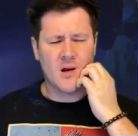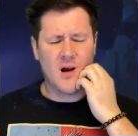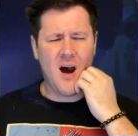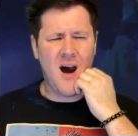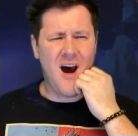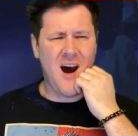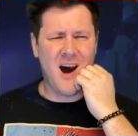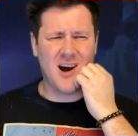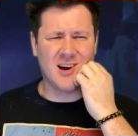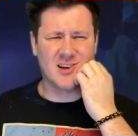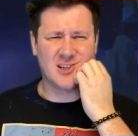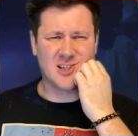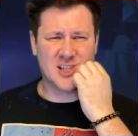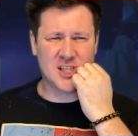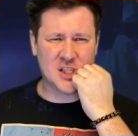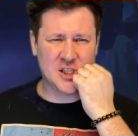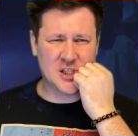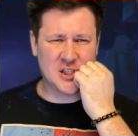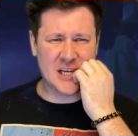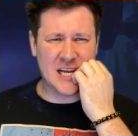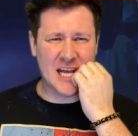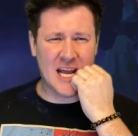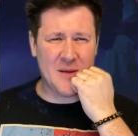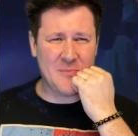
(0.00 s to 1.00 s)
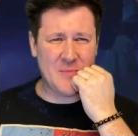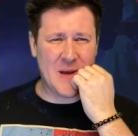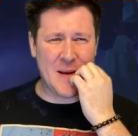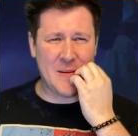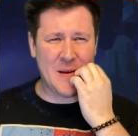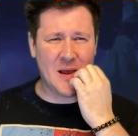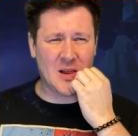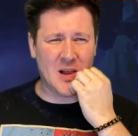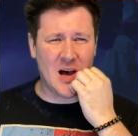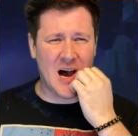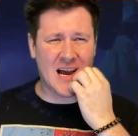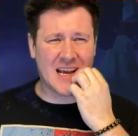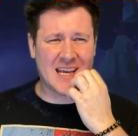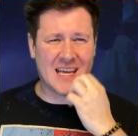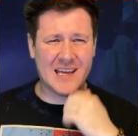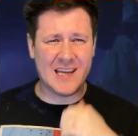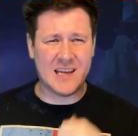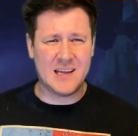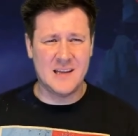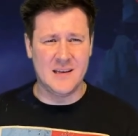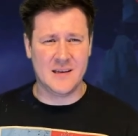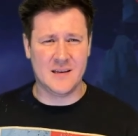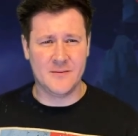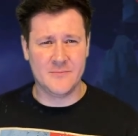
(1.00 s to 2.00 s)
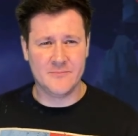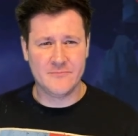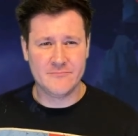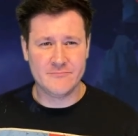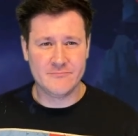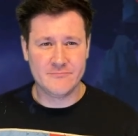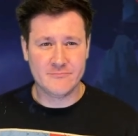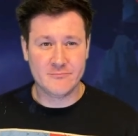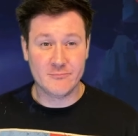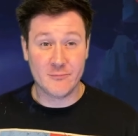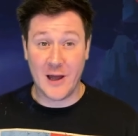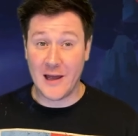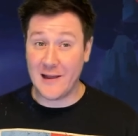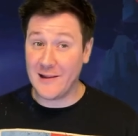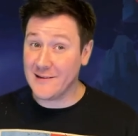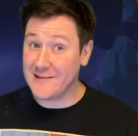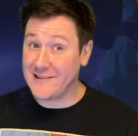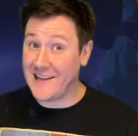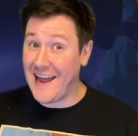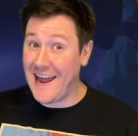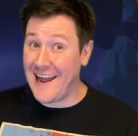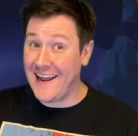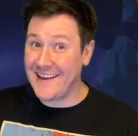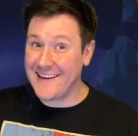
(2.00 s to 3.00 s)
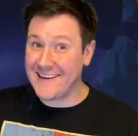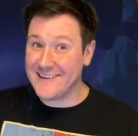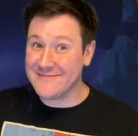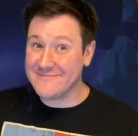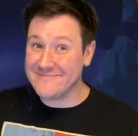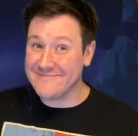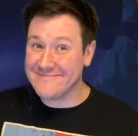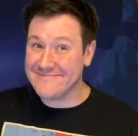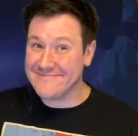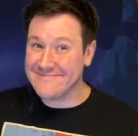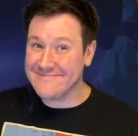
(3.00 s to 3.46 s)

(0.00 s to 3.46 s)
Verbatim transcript: Aw, oh, shit, it made me lock in. Layla Tank.